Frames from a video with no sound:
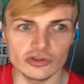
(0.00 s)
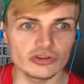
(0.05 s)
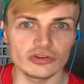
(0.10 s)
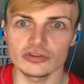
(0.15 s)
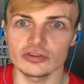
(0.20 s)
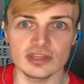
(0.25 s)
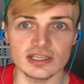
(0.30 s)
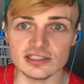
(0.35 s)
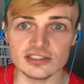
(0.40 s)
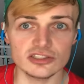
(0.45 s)

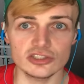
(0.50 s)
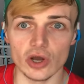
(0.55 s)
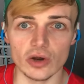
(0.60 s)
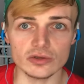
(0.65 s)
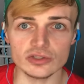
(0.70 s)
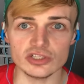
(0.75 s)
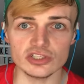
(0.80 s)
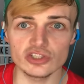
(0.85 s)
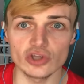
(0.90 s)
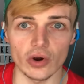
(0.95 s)
This song
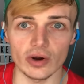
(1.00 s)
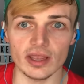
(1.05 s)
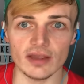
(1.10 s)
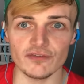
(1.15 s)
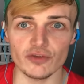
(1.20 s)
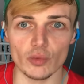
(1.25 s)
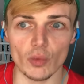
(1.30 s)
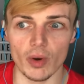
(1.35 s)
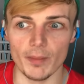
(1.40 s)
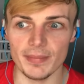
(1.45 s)
does not
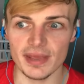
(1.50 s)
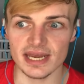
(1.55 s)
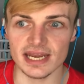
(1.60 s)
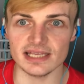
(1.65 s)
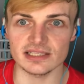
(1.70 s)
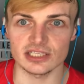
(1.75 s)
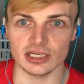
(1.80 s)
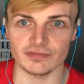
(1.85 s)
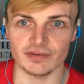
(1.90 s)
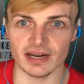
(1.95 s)
give you a
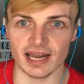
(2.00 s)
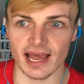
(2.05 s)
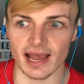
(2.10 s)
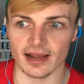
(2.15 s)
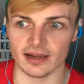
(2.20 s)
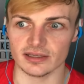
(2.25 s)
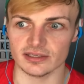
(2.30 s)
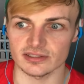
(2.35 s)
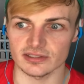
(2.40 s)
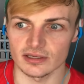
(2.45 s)
minute to
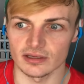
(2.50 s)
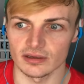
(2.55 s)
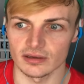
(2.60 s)
relax.